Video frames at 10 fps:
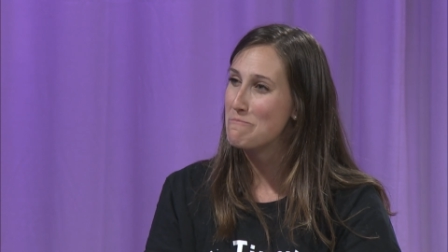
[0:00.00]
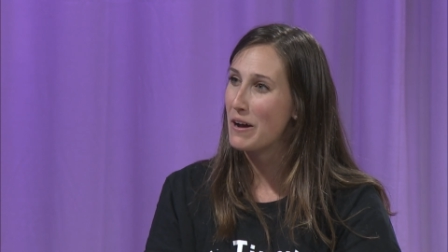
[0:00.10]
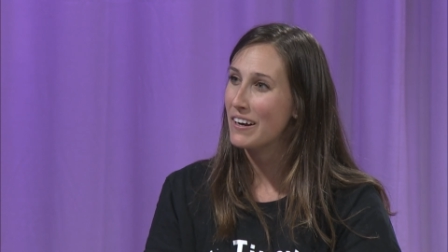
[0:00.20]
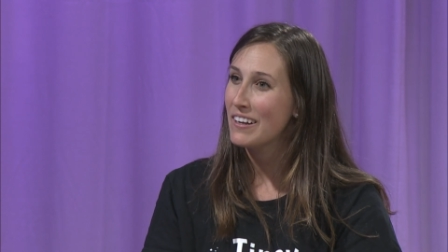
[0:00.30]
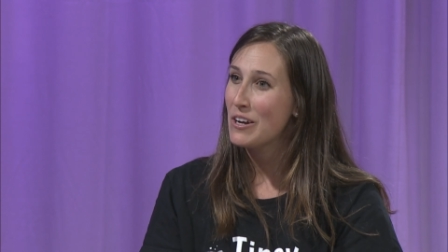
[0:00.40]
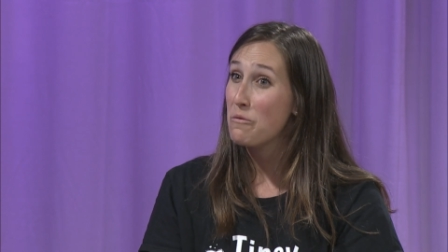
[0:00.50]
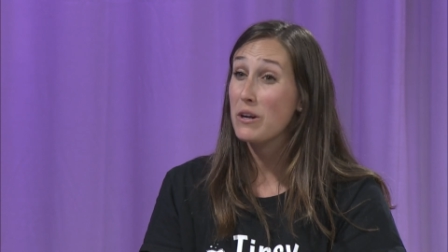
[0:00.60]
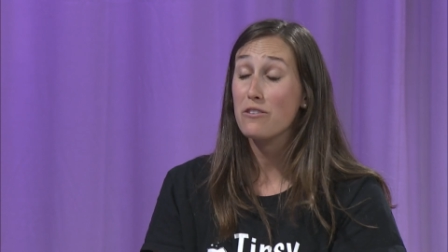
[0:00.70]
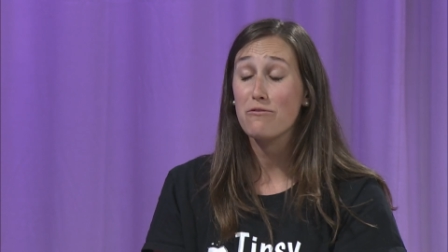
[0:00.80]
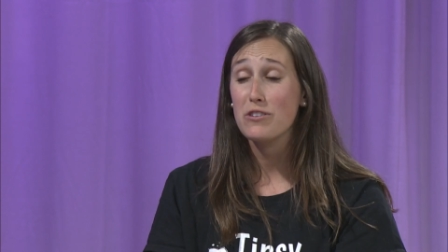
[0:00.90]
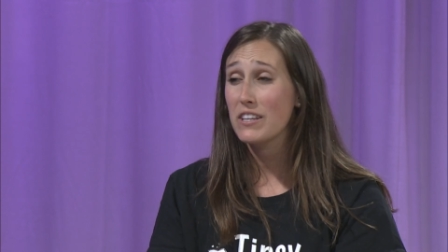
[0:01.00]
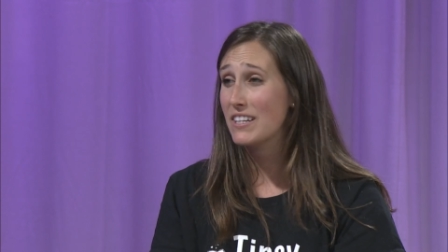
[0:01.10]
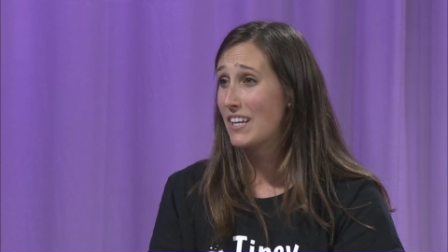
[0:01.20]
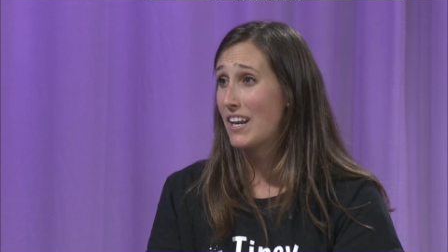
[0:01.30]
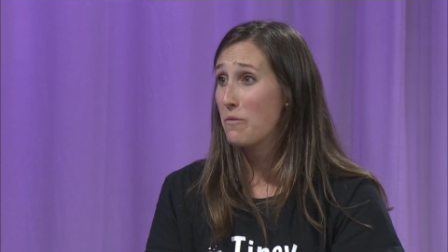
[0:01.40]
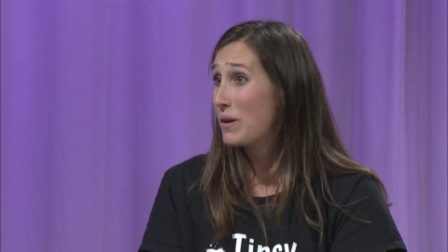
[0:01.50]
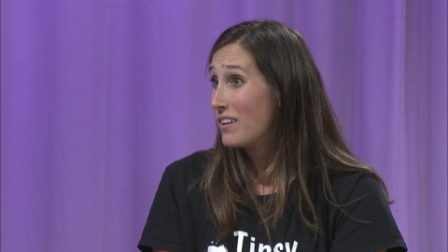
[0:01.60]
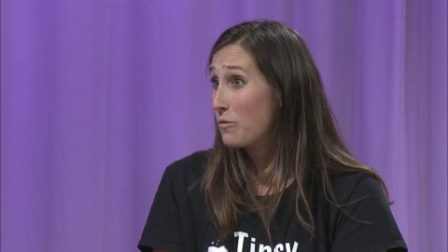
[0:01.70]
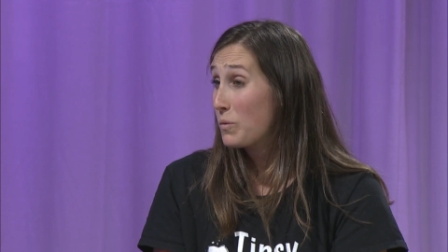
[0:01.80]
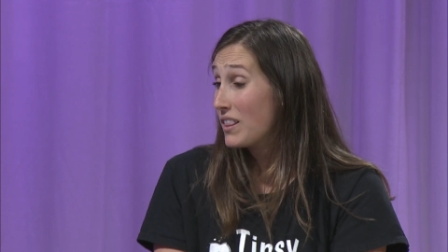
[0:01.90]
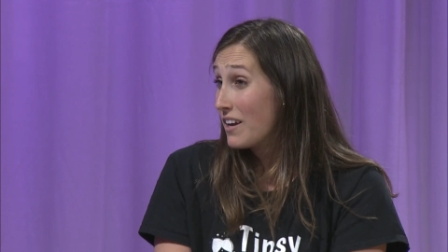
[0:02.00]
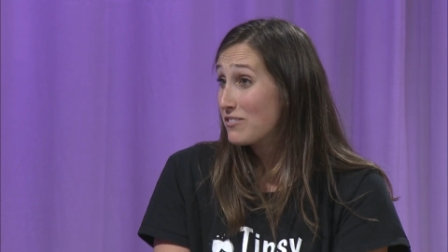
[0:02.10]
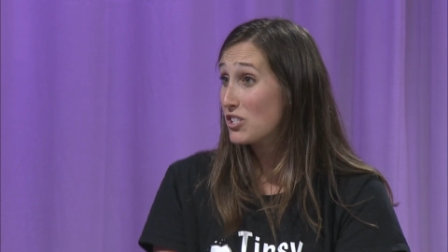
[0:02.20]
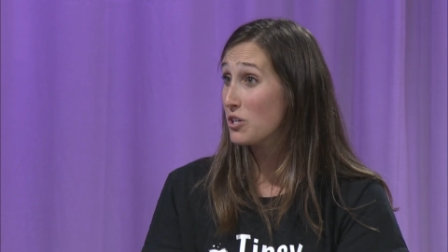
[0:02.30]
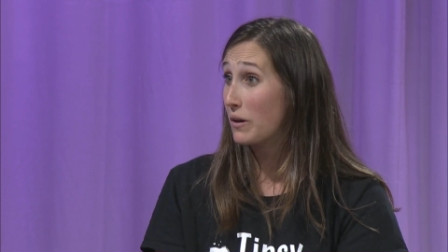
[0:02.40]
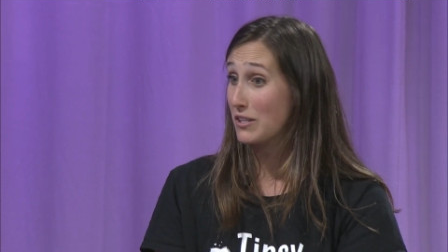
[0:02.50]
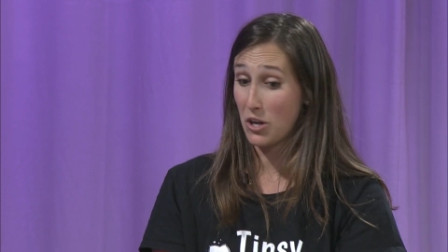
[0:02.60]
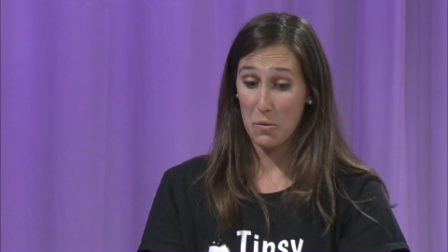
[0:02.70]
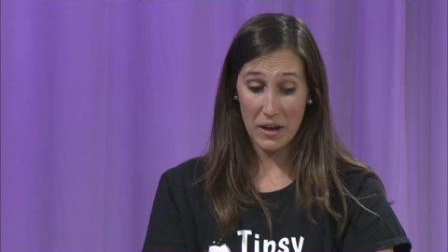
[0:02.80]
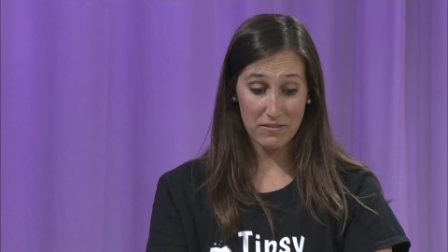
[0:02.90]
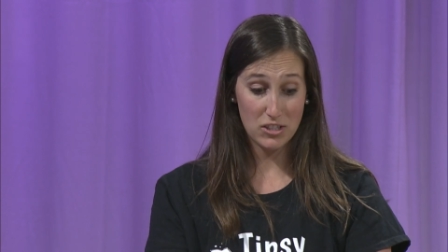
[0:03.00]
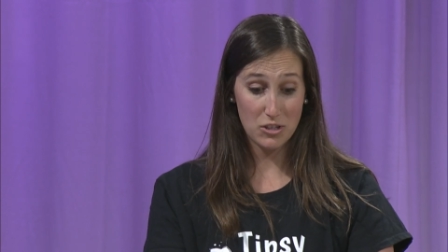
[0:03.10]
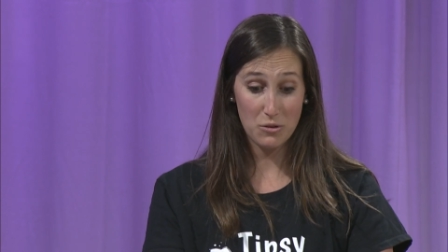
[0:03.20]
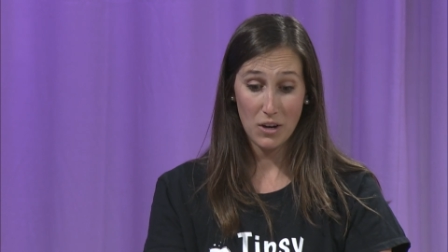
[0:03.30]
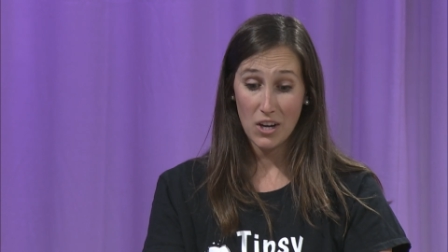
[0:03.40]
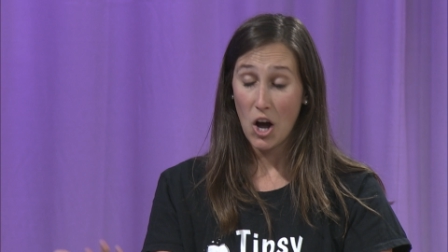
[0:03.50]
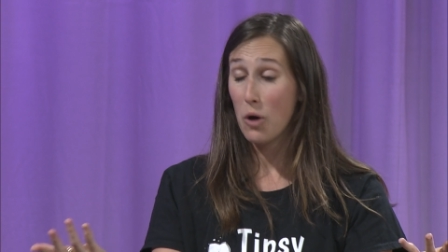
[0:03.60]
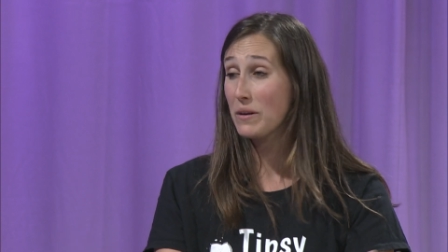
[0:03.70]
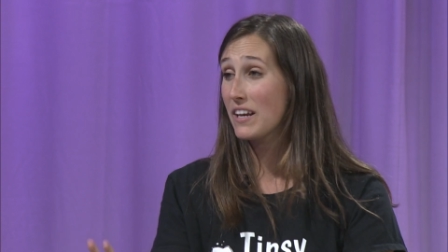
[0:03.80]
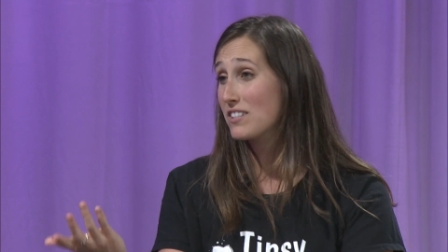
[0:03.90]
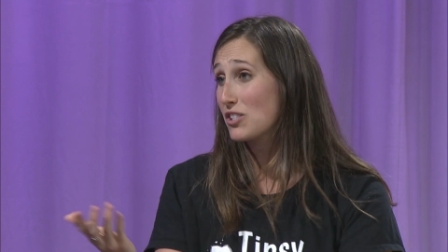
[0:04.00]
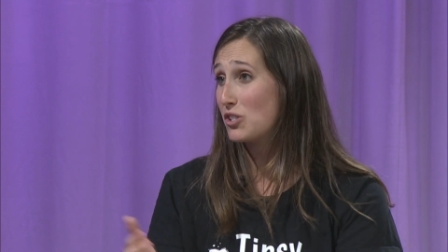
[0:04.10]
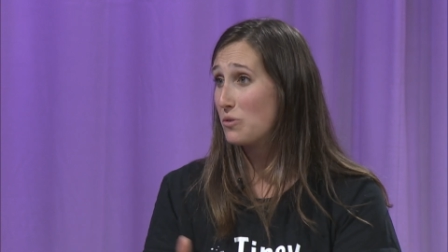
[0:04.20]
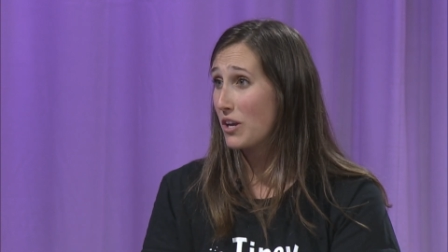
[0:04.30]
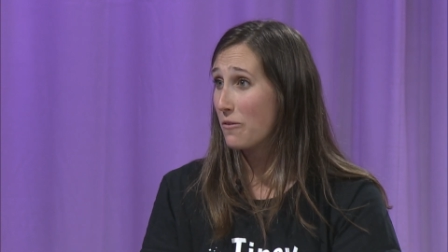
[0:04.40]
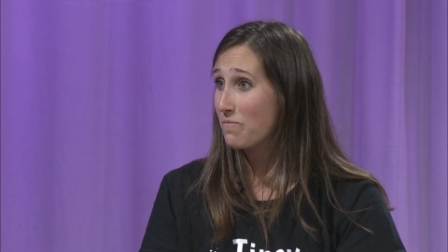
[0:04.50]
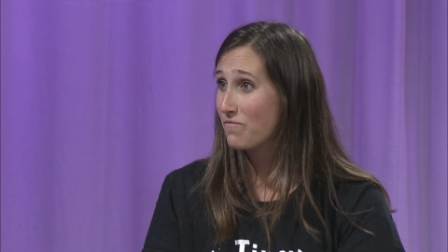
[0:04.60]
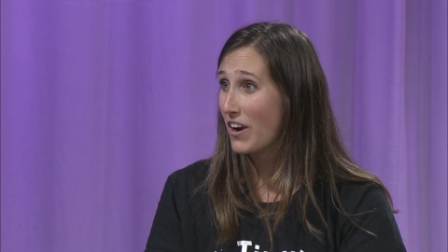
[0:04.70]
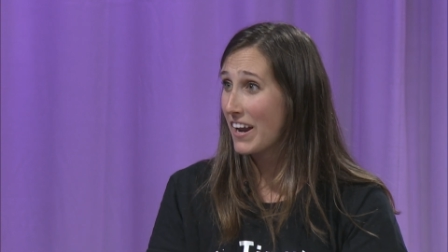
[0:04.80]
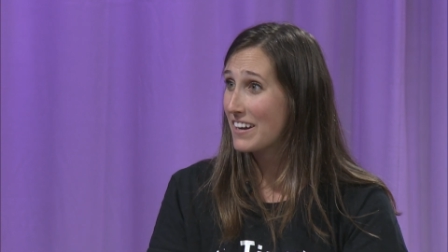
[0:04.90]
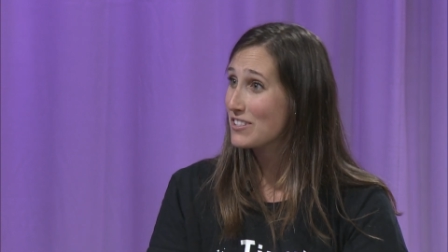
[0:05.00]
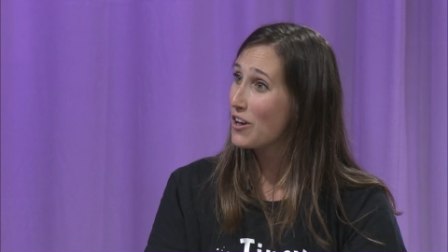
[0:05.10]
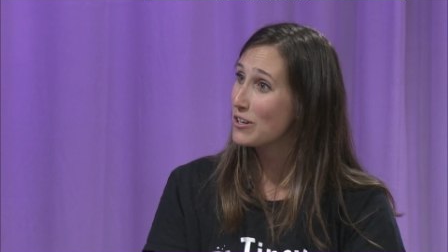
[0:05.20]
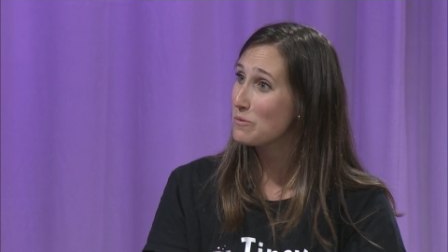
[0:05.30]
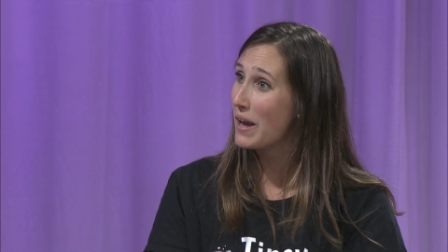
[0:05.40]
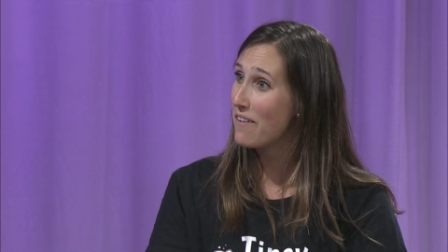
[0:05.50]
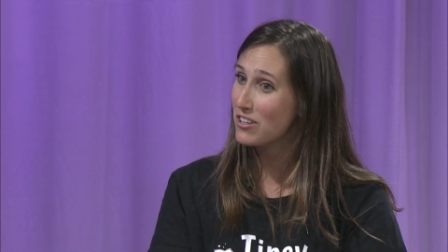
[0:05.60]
But we are really excited, and we, we love to do it because all we have to do, all we need is a studio, right? And as long as we yeah.